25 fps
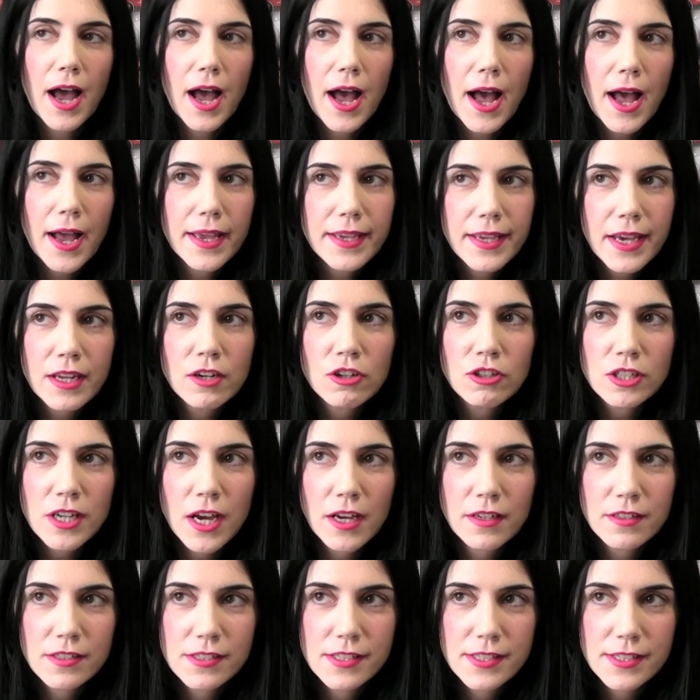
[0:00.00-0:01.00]
I cannot
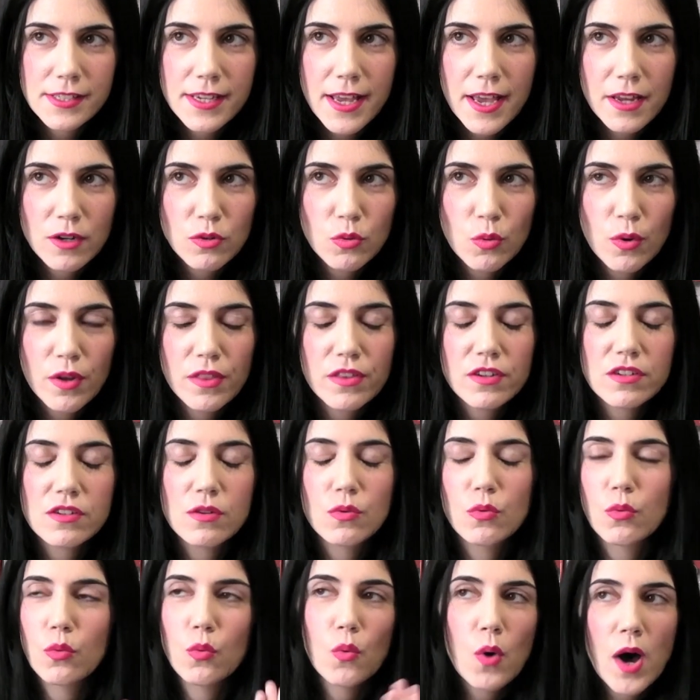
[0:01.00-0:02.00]
understand
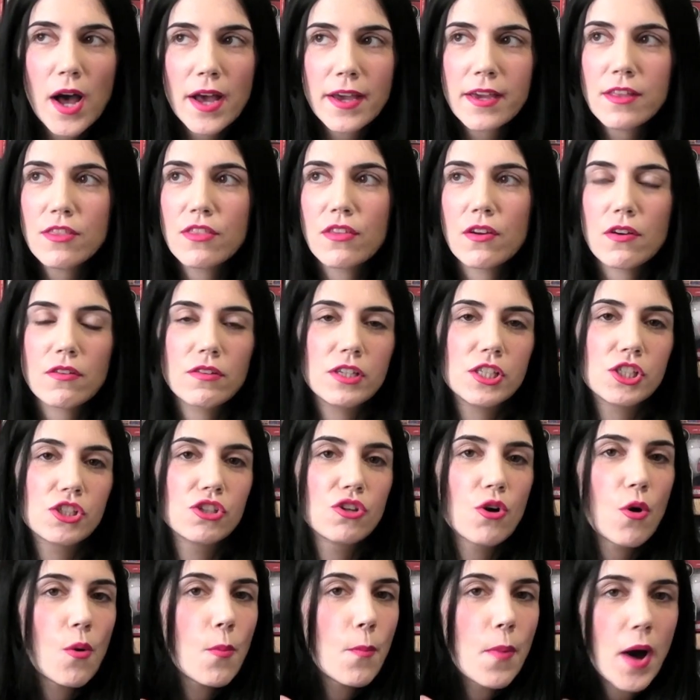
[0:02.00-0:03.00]
why there is
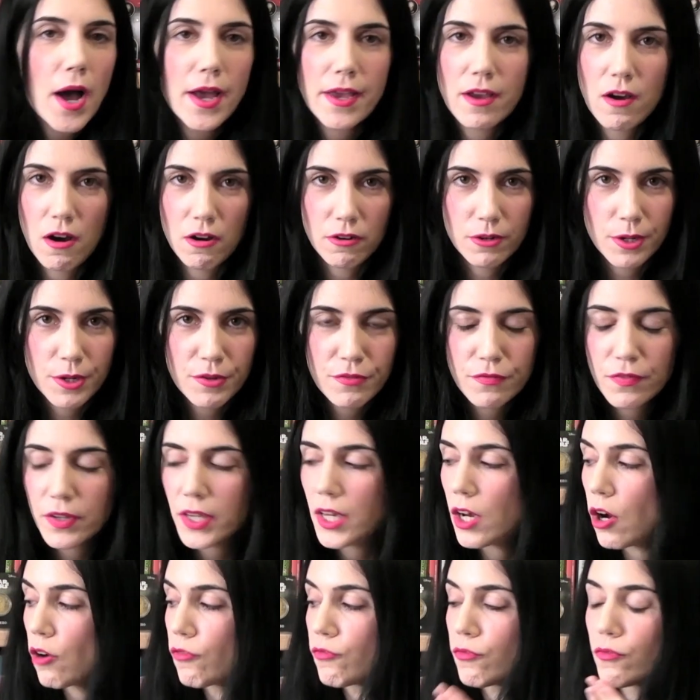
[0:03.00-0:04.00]
no
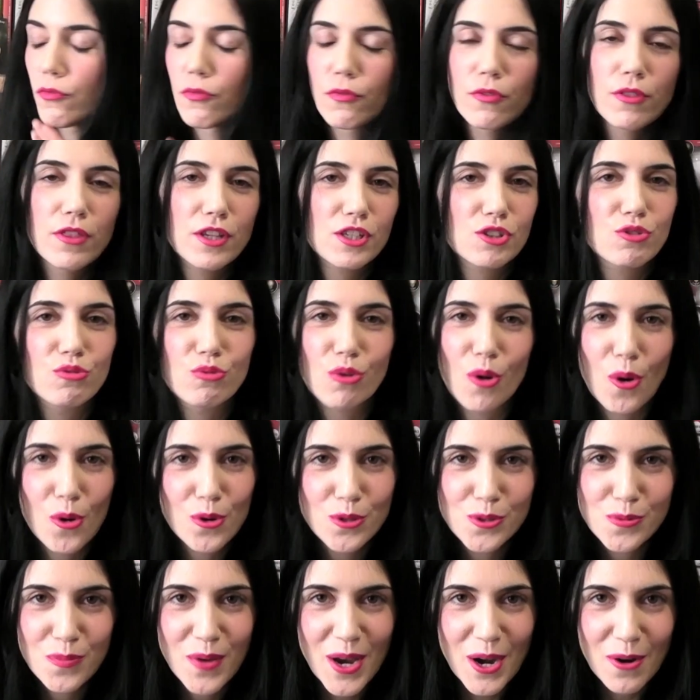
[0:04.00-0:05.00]
biography of this
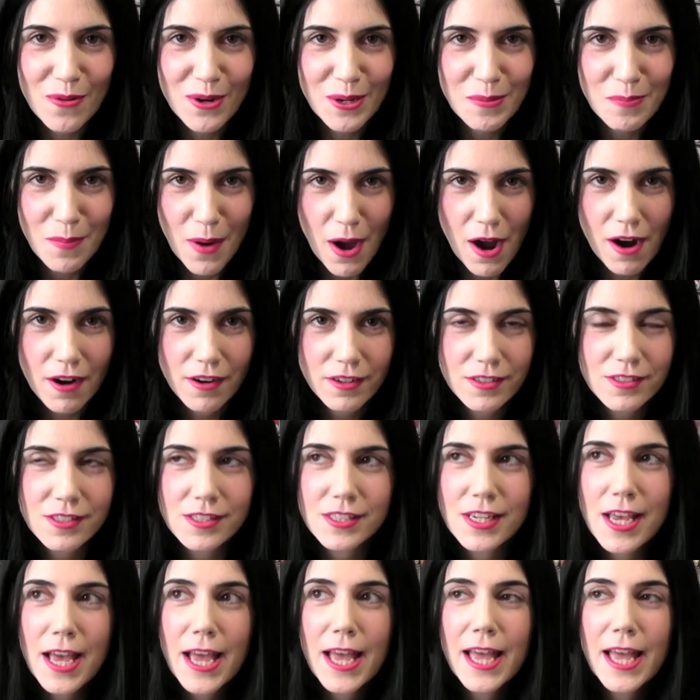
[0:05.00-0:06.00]
Rosemary Barnes.